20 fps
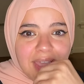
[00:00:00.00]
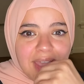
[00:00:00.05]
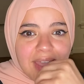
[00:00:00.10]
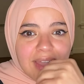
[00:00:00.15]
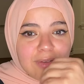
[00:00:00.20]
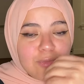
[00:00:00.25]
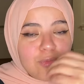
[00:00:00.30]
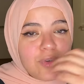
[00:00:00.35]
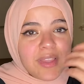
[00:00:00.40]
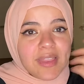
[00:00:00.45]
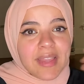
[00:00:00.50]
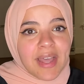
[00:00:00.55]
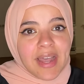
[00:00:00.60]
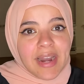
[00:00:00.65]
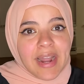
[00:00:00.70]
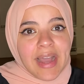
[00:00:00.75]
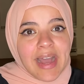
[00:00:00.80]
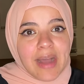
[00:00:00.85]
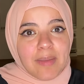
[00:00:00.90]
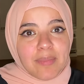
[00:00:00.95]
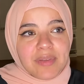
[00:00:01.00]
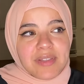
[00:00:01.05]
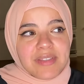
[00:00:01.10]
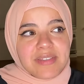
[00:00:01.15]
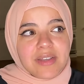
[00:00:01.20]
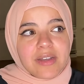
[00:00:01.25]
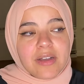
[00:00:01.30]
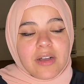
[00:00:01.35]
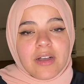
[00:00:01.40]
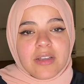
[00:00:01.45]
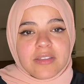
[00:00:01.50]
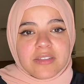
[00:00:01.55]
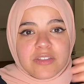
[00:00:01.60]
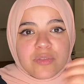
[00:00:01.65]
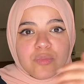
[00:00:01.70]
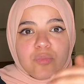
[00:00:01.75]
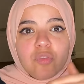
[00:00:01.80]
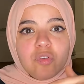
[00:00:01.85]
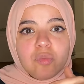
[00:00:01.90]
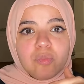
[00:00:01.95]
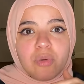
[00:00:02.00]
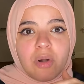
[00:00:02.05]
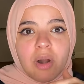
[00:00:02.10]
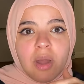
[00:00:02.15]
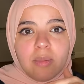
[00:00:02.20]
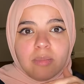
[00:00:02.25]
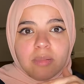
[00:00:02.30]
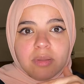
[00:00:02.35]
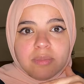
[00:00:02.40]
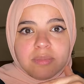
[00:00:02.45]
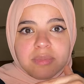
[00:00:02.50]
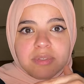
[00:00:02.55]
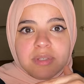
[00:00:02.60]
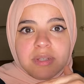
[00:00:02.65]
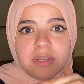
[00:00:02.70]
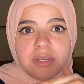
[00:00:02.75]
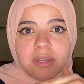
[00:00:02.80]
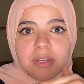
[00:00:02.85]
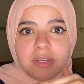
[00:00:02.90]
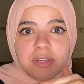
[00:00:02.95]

And when that happens, it causes more problems.